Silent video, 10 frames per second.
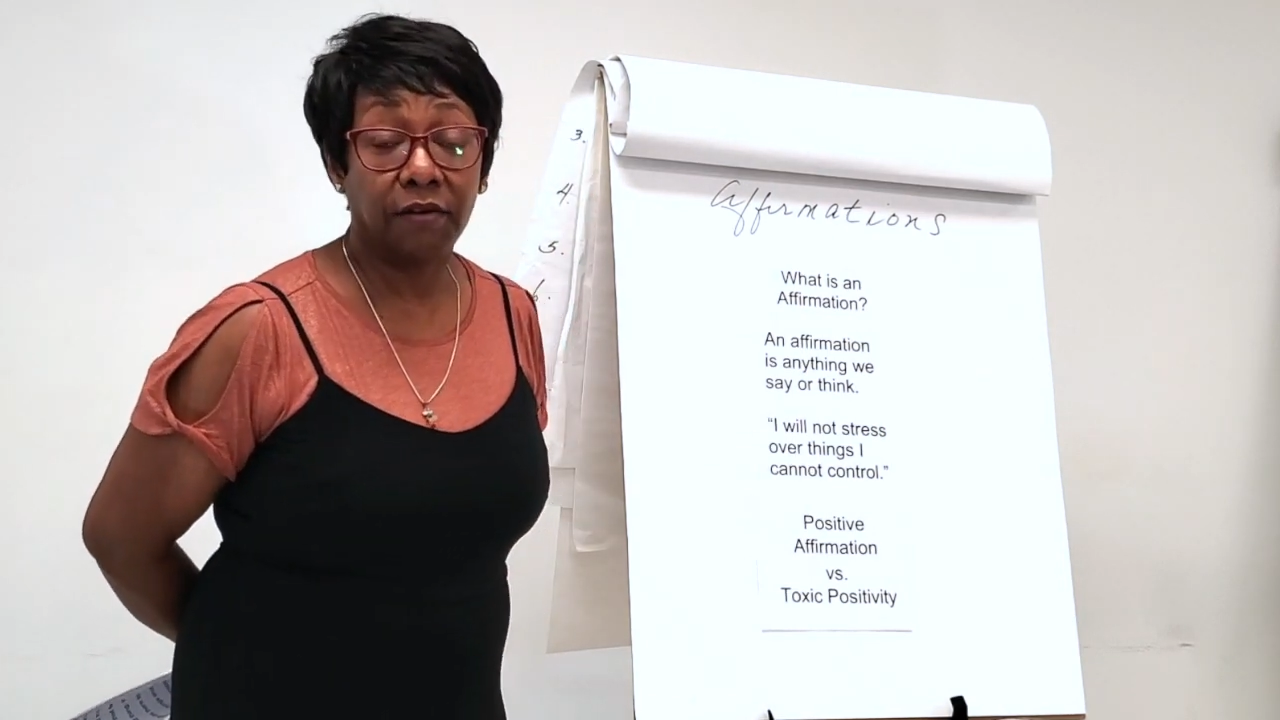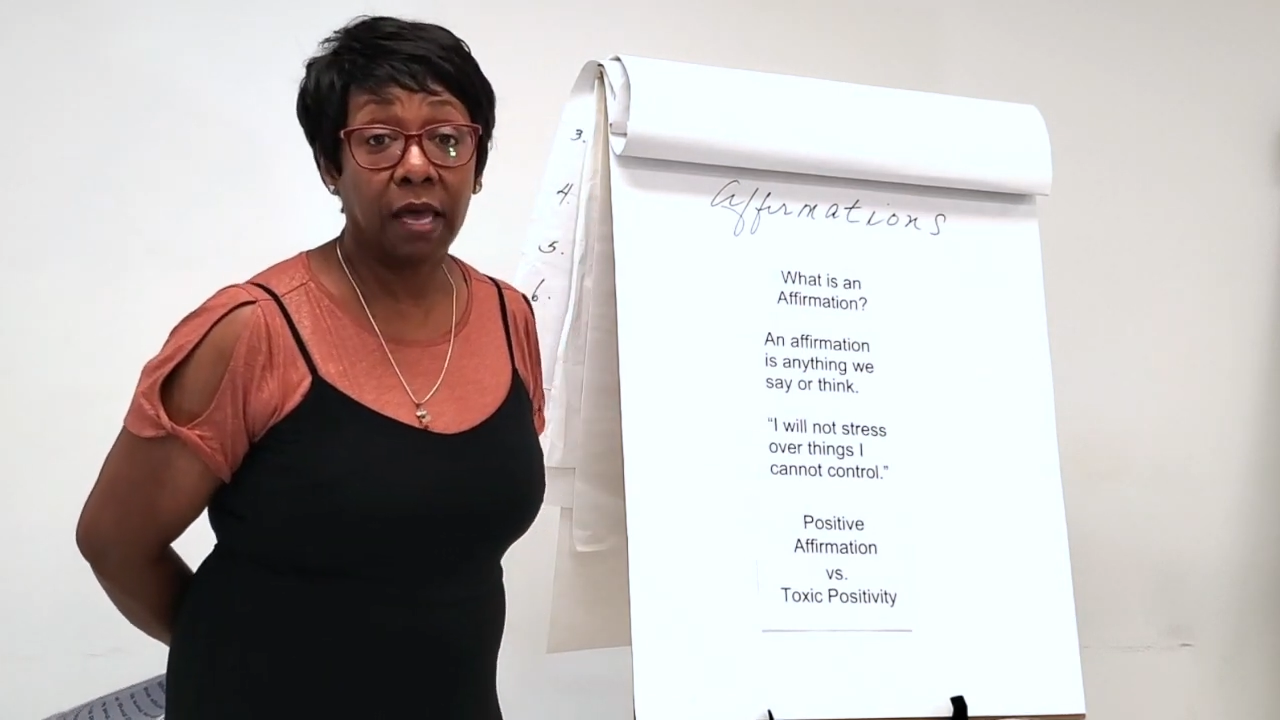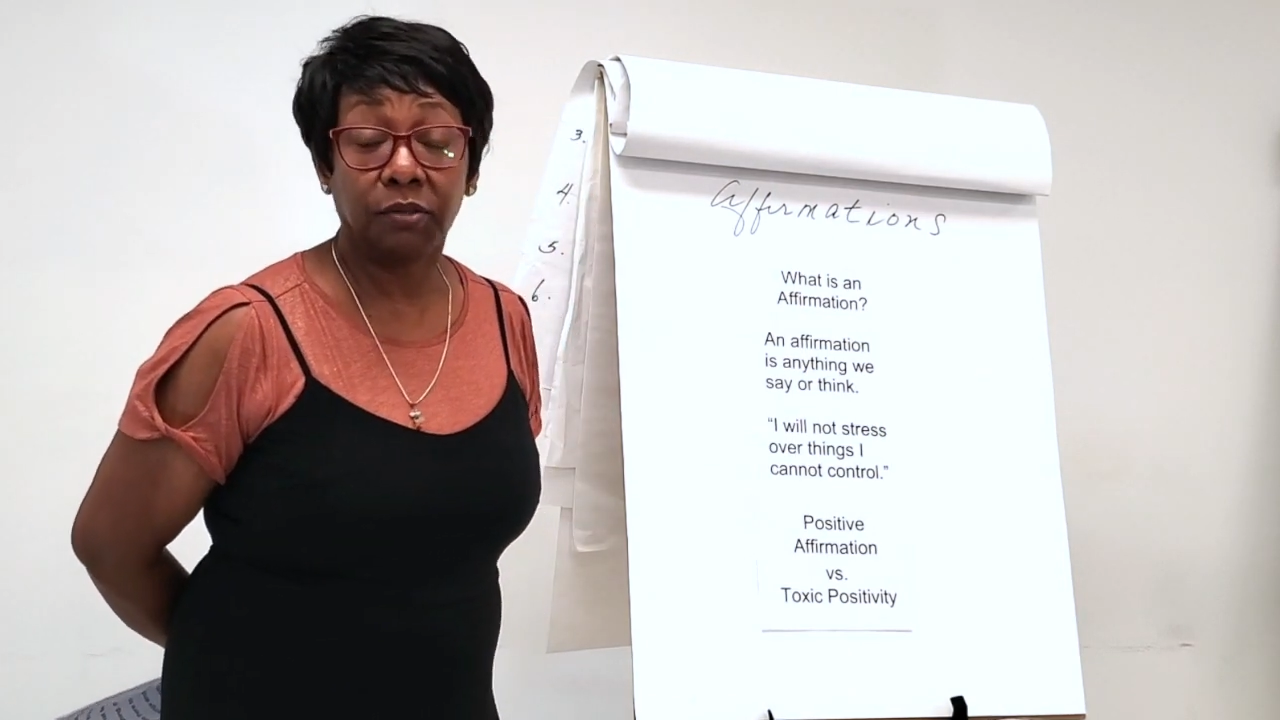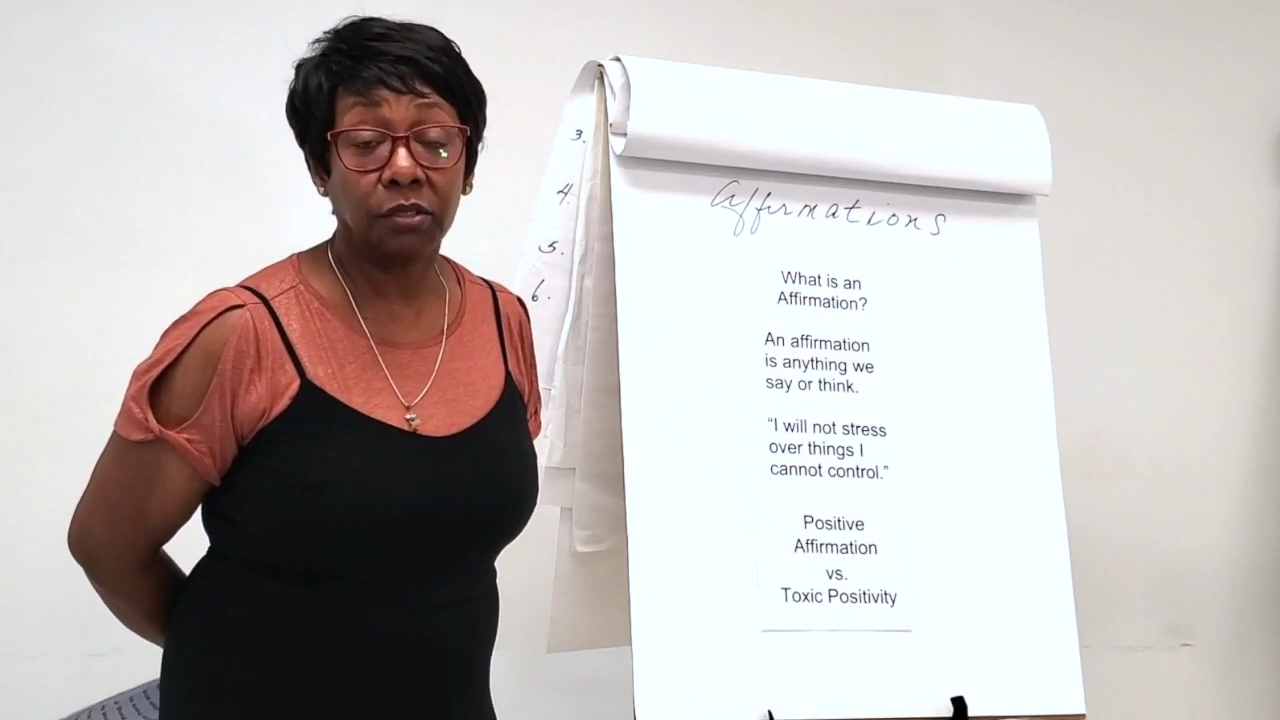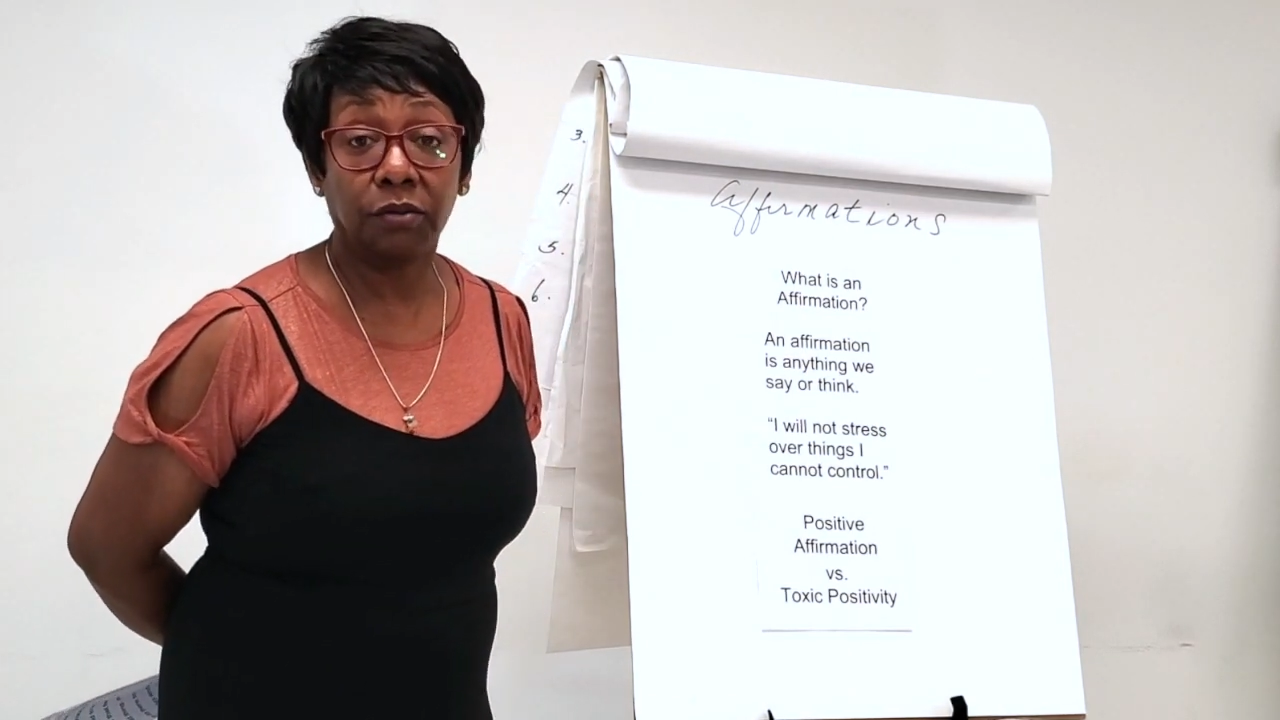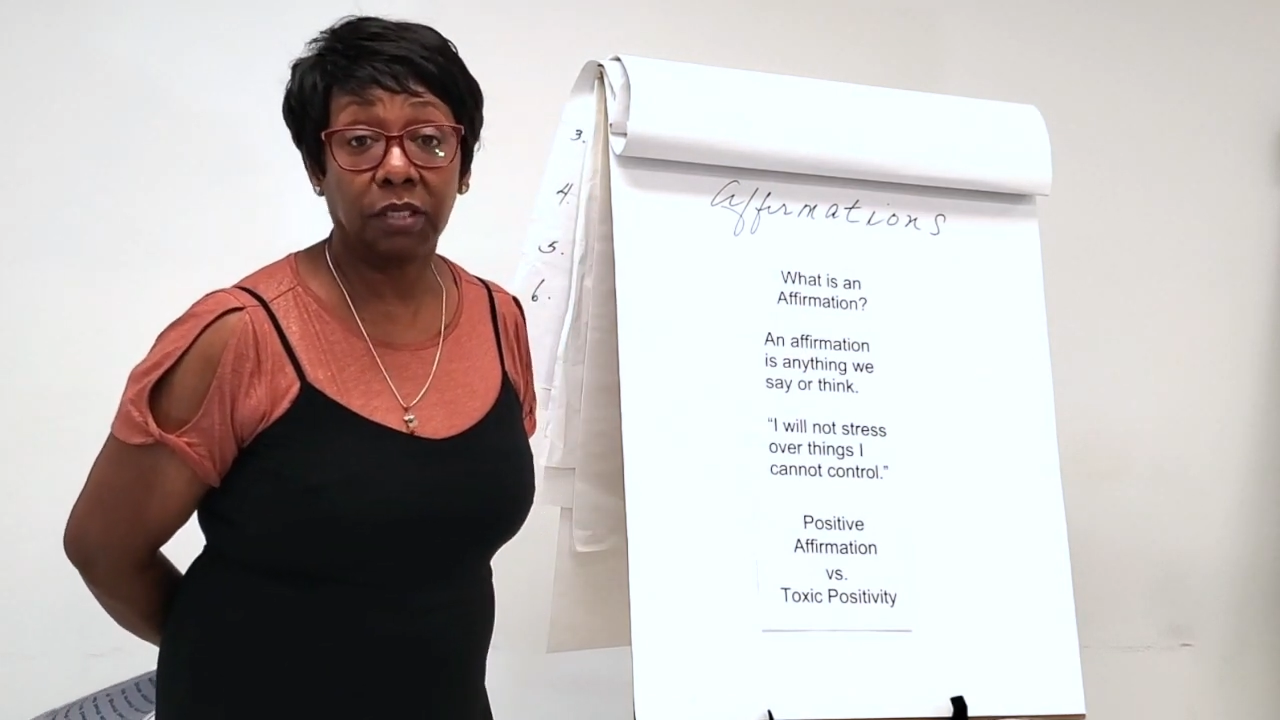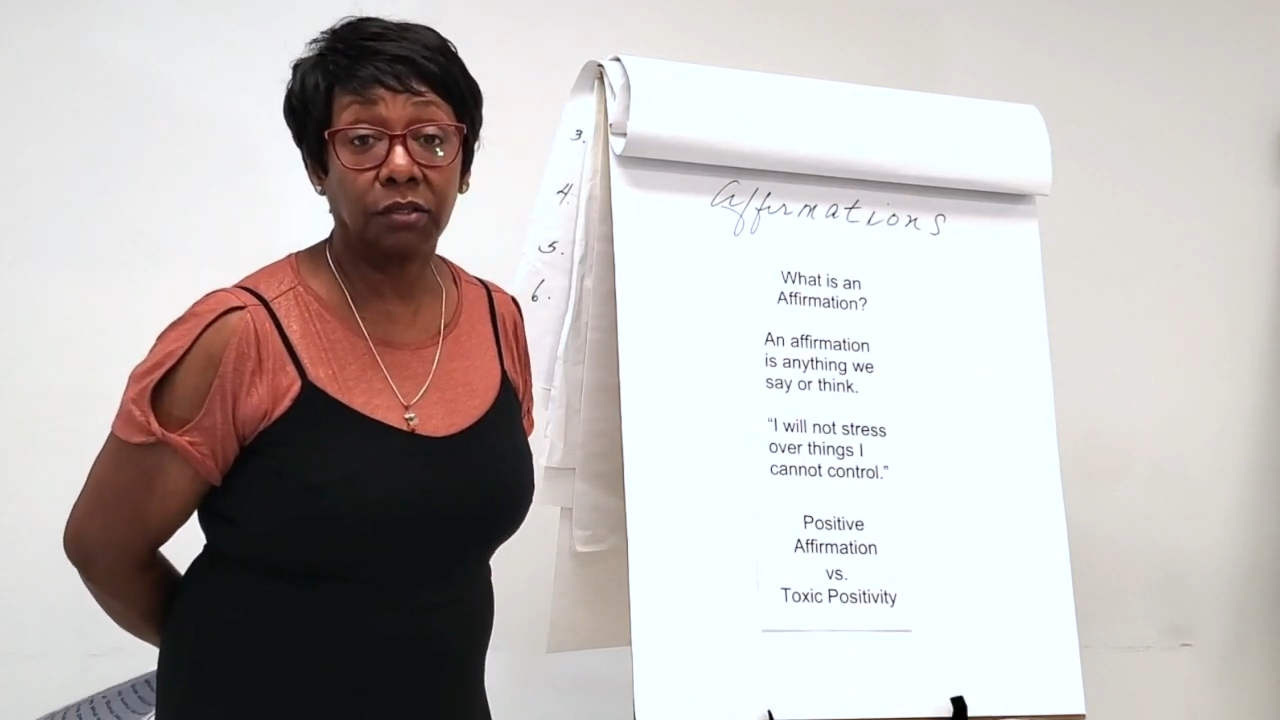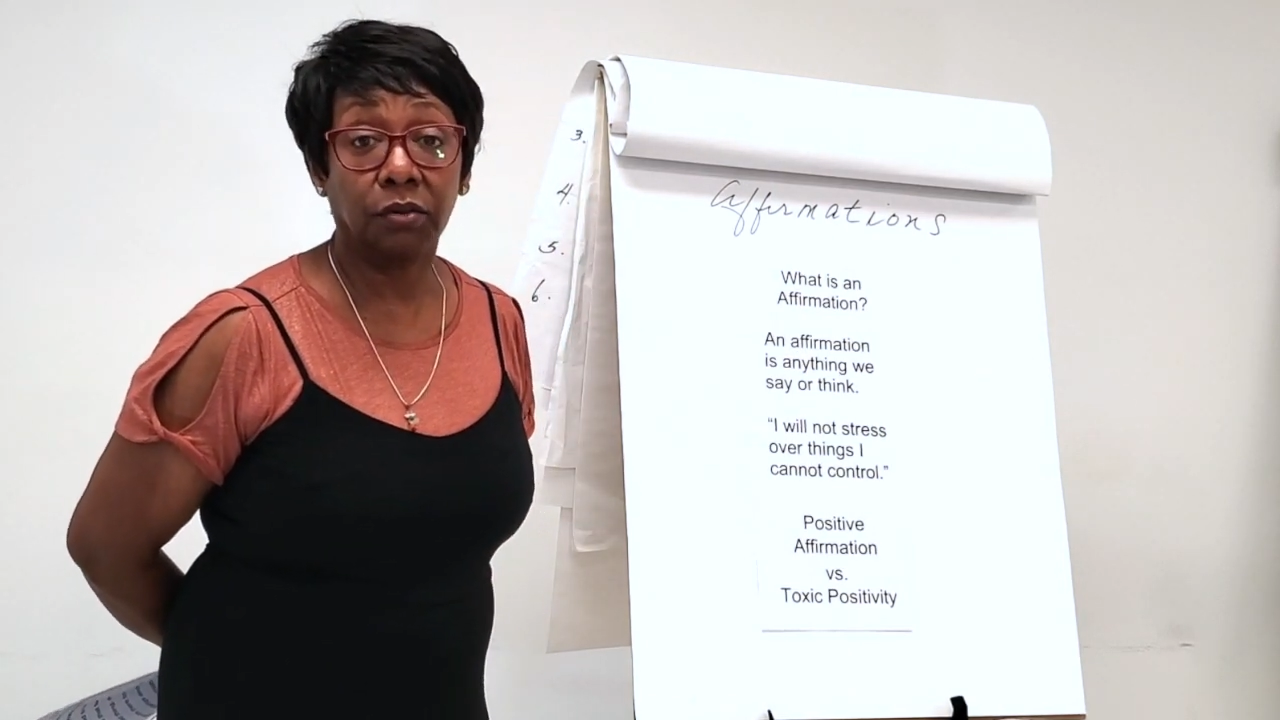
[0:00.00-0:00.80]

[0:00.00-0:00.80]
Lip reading: absolutely